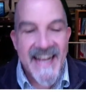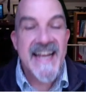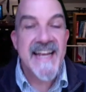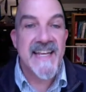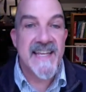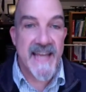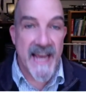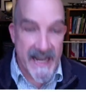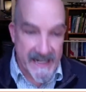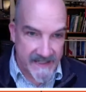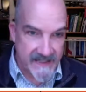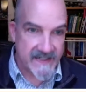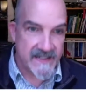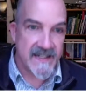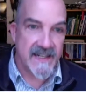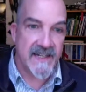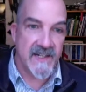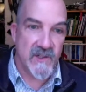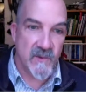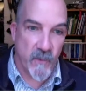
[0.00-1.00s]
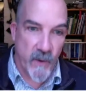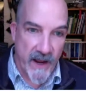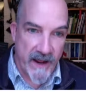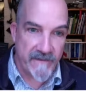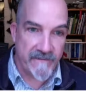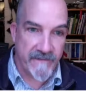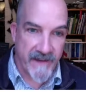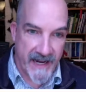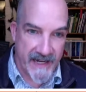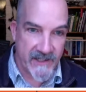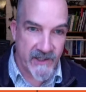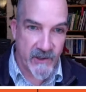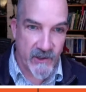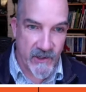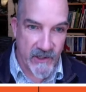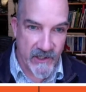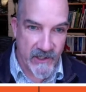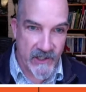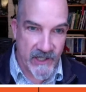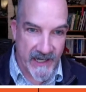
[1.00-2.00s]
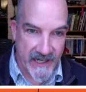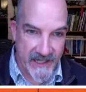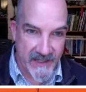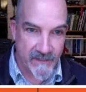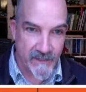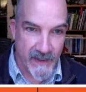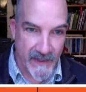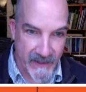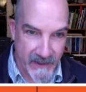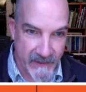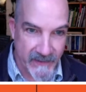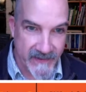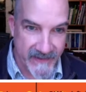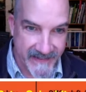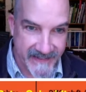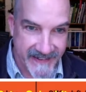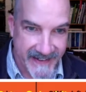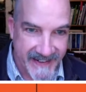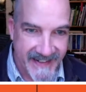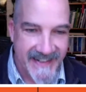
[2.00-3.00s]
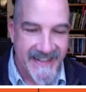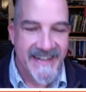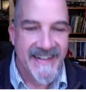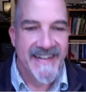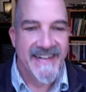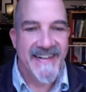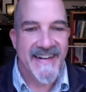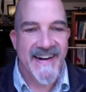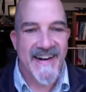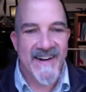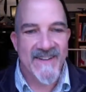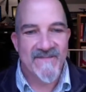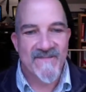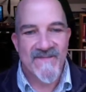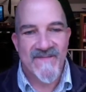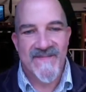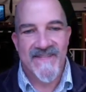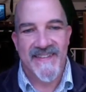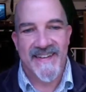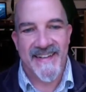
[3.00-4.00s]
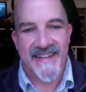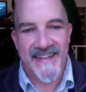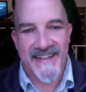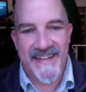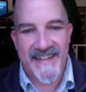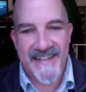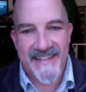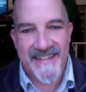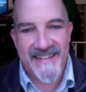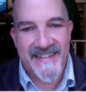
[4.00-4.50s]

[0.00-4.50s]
Yes, it is way faster than a Chinese balloon. It